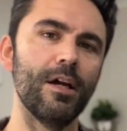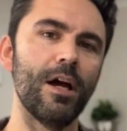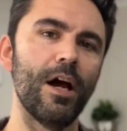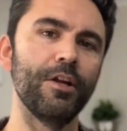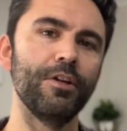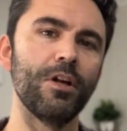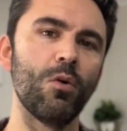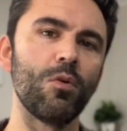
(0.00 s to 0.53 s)

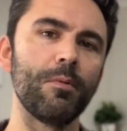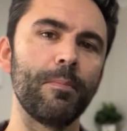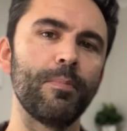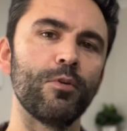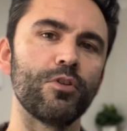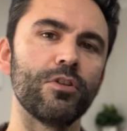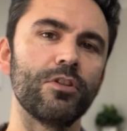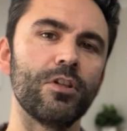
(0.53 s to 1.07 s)
And you don't want to be
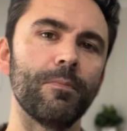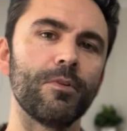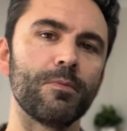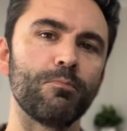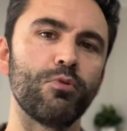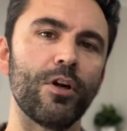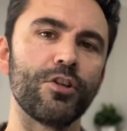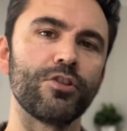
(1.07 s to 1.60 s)
pushing too much
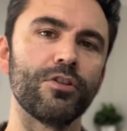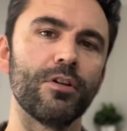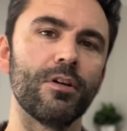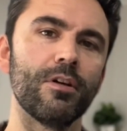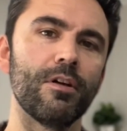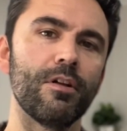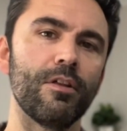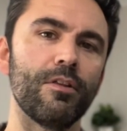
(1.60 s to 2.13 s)
pressure
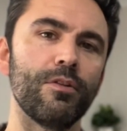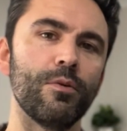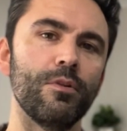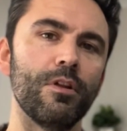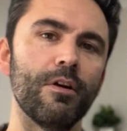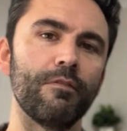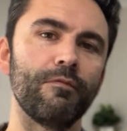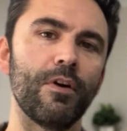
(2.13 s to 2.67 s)
through
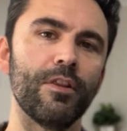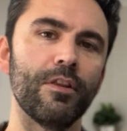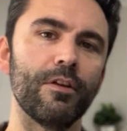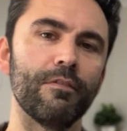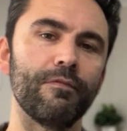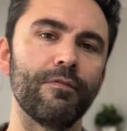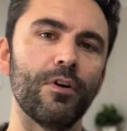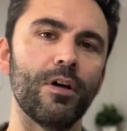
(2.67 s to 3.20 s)
the front of the
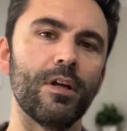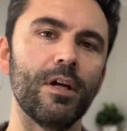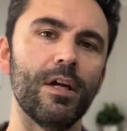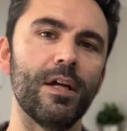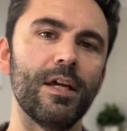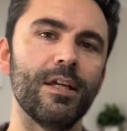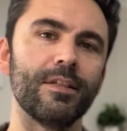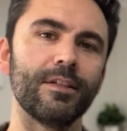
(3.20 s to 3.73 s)
foot.
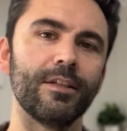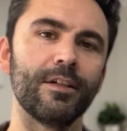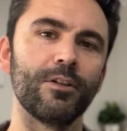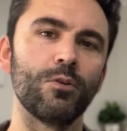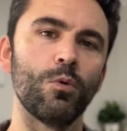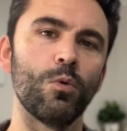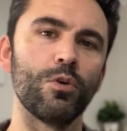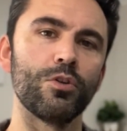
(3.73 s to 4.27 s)
It's going to
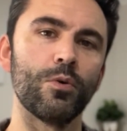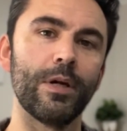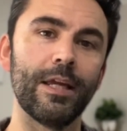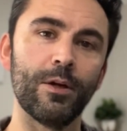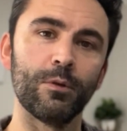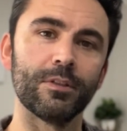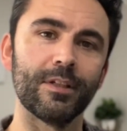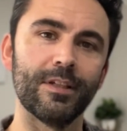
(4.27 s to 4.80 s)
cause your
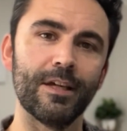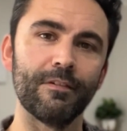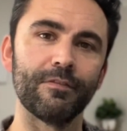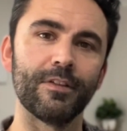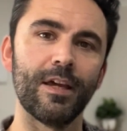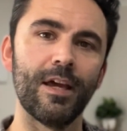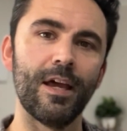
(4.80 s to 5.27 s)
heel to lift